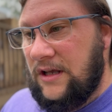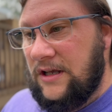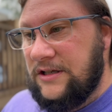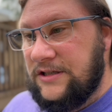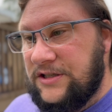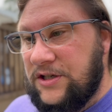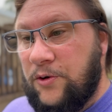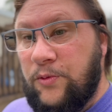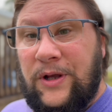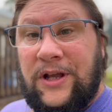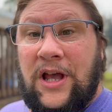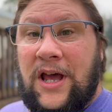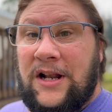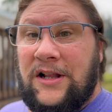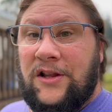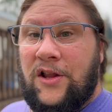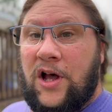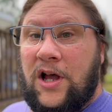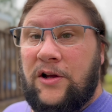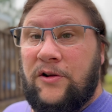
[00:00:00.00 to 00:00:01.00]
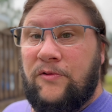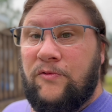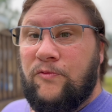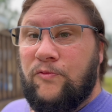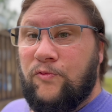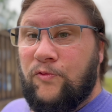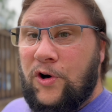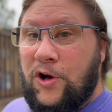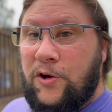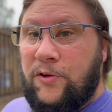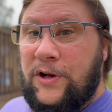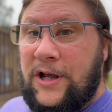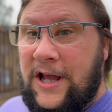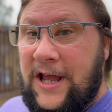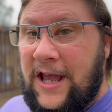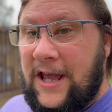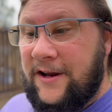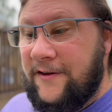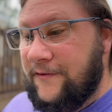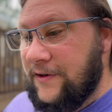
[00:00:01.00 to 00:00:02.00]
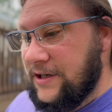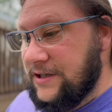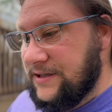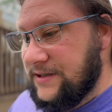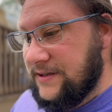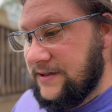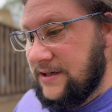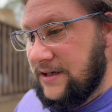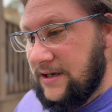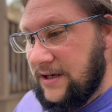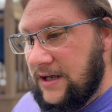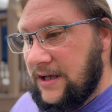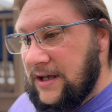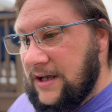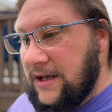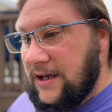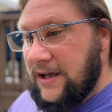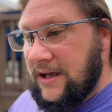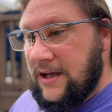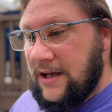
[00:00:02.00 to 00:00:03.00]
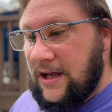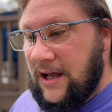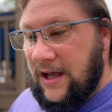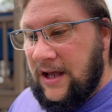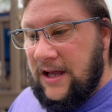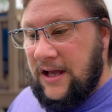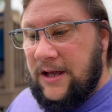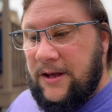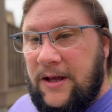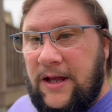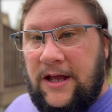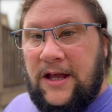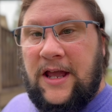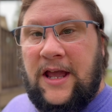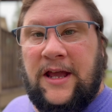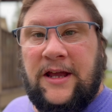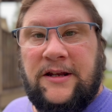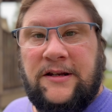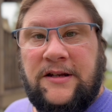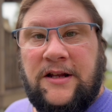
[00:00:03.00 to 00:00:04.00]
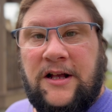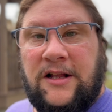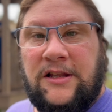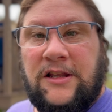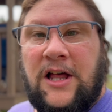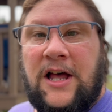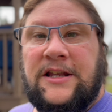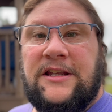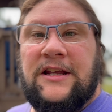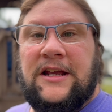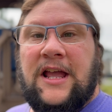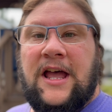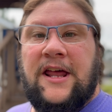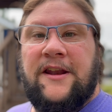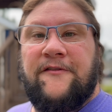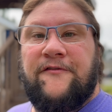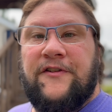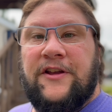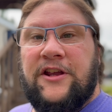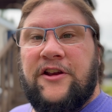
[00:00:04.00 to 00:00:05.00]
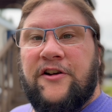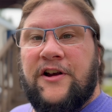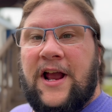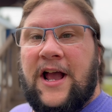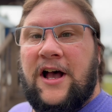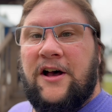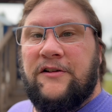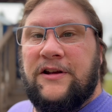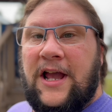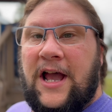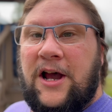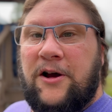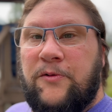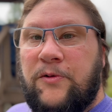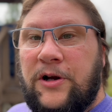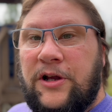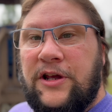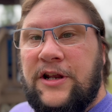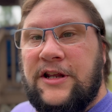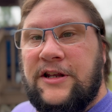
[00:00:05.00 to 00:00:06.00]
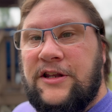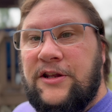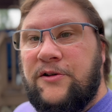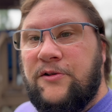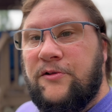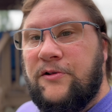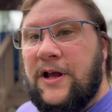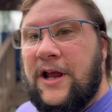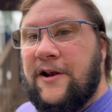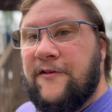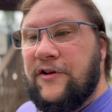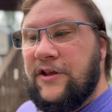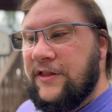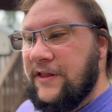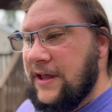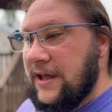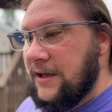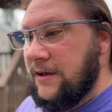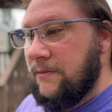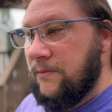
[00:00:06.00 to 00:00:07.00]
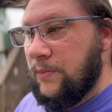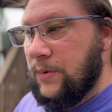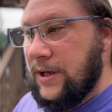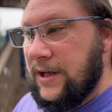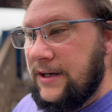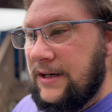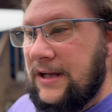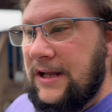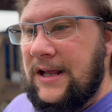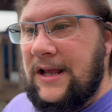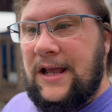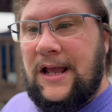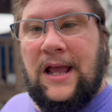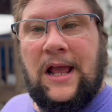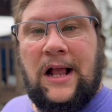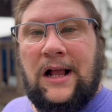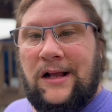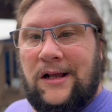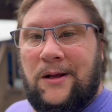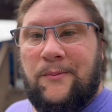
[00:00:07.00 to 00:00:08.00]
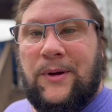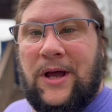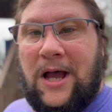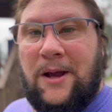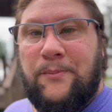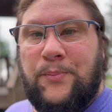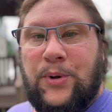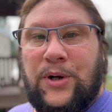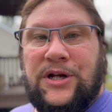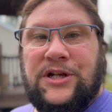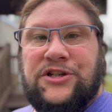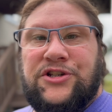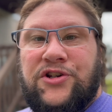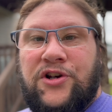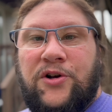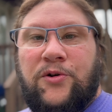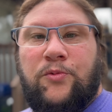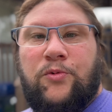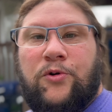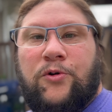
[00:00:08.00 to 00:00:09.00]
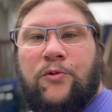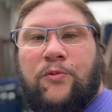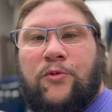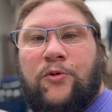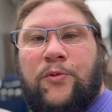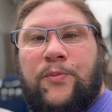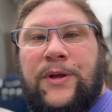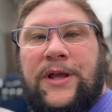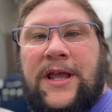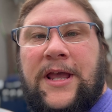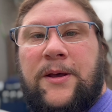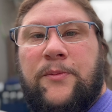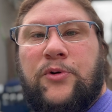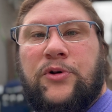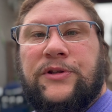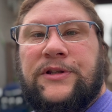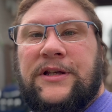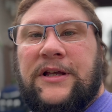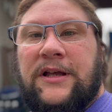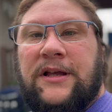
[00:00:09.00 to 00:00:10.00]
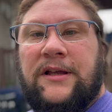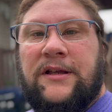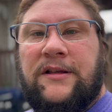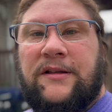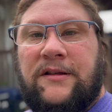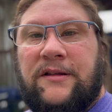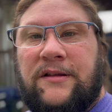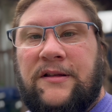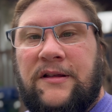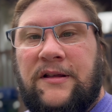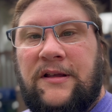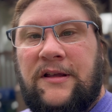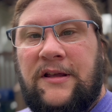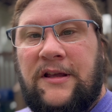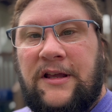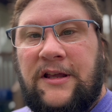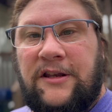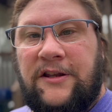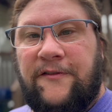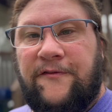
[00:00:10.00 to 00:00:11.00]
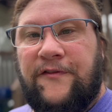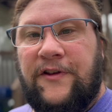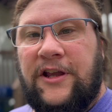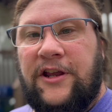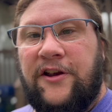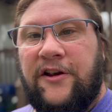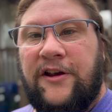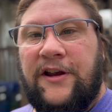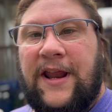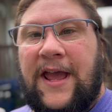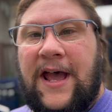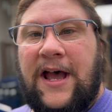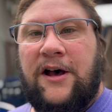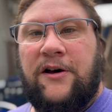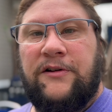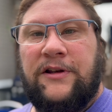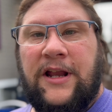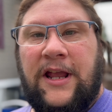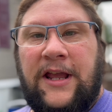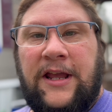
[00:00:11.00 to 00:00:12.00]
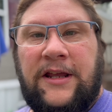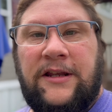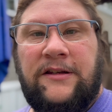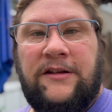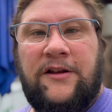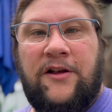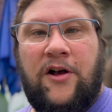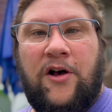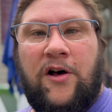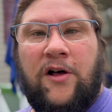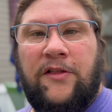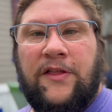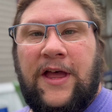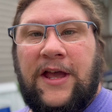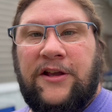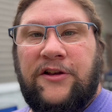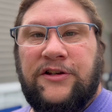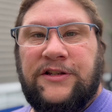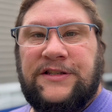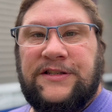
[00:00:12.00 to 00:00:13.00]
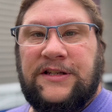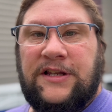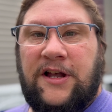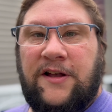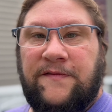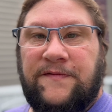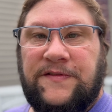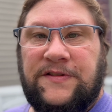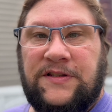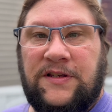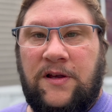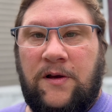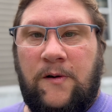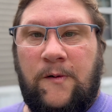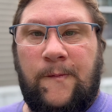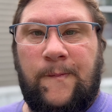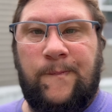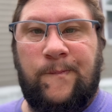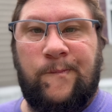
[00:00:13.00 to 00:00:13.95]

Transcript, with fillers: So we got a long road ahead of us uh, and a lot to kind of figure out how we're going to do everything. But, but I'm pretty sure we'll, we'll be able to, to figure it out and all that good stuff. So,